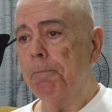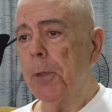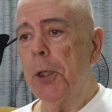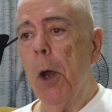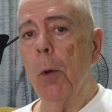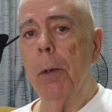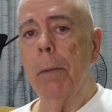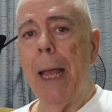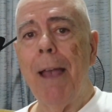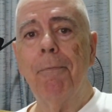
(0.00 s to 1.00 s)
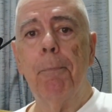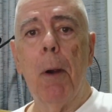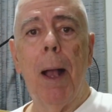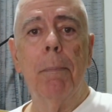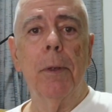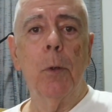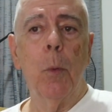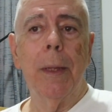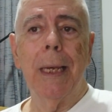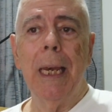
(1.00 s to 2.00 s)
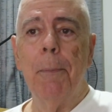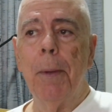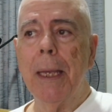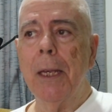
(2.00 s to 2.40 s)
You don't have problems with clipping,